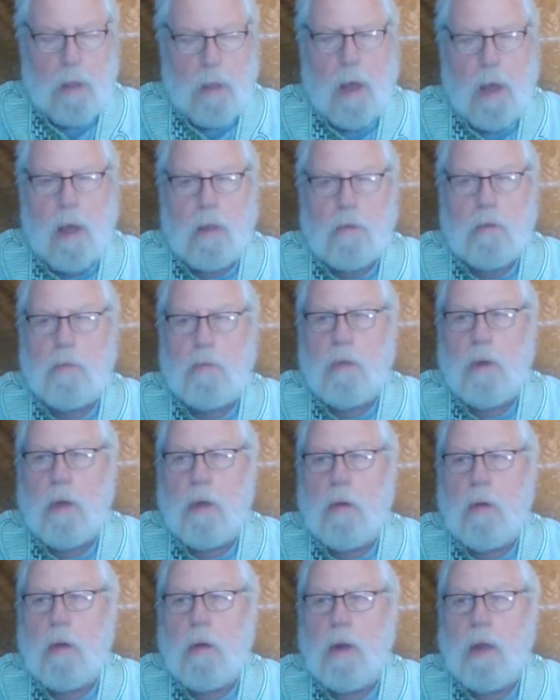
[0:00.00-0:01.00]
Adupoy
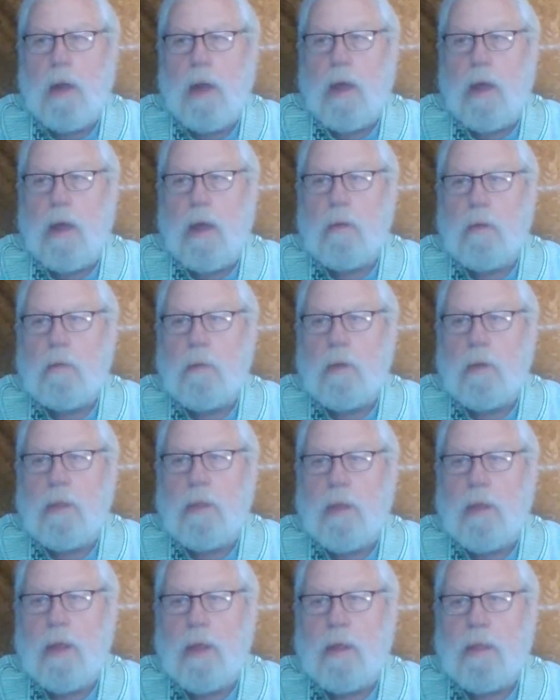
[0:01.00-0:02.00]
Ori Egun, we
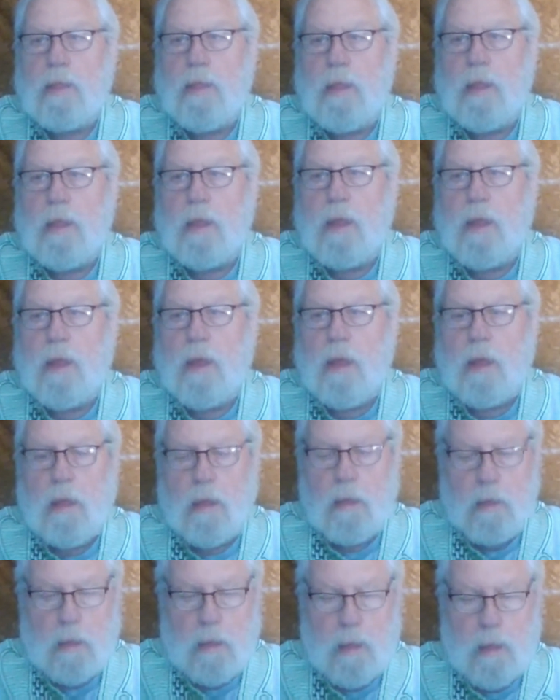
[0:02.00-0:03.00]
thank the
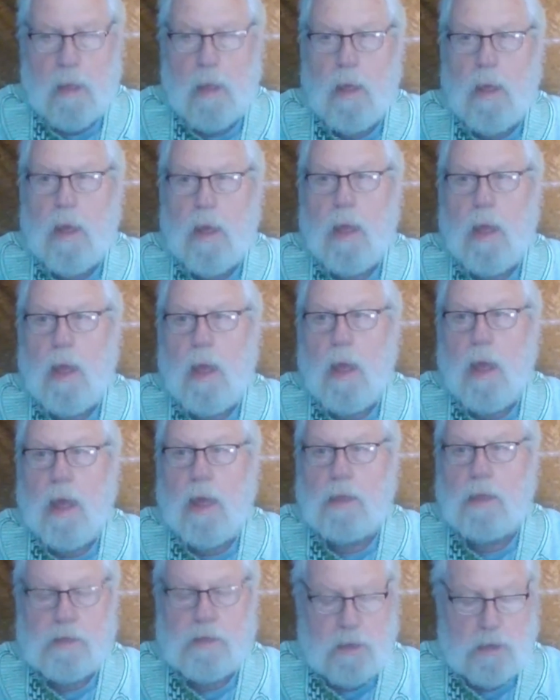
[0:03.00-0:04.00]

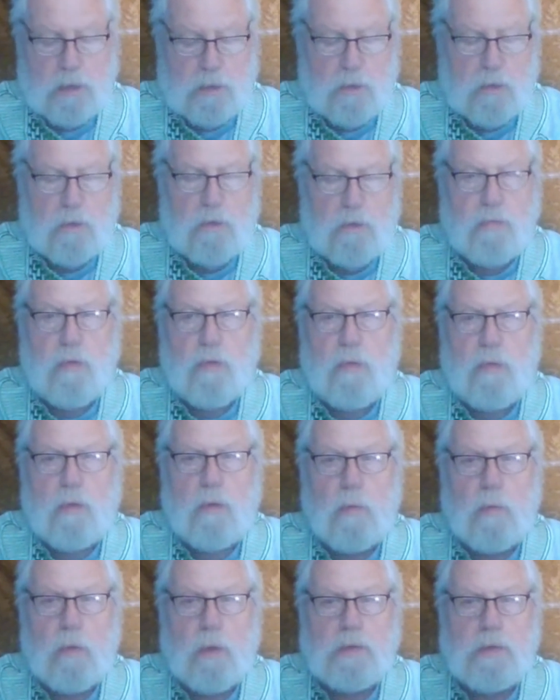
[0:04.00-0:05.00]
ancestors for
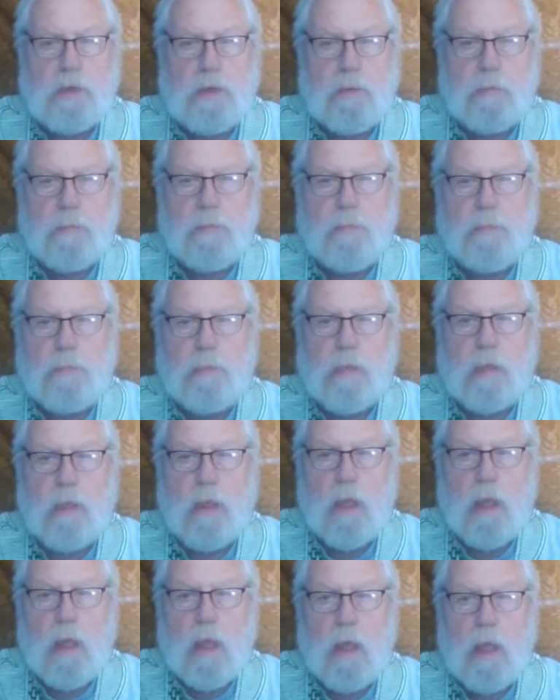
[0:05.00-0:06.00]
their wisdom.
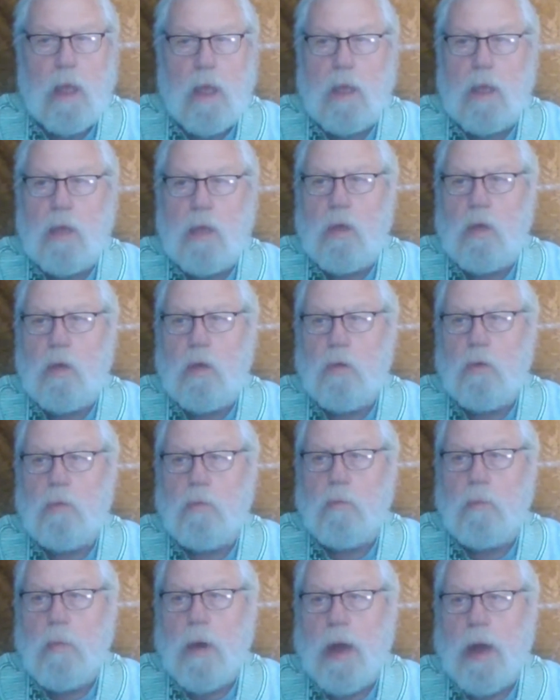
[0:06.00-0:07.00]
You
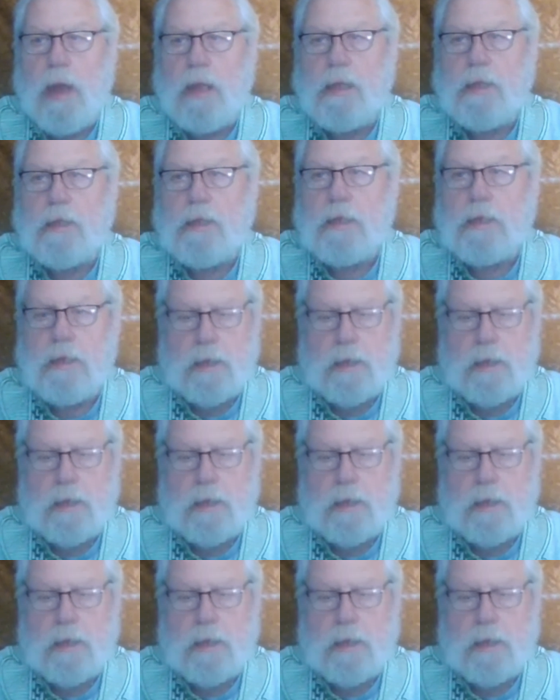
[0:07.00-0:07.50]
might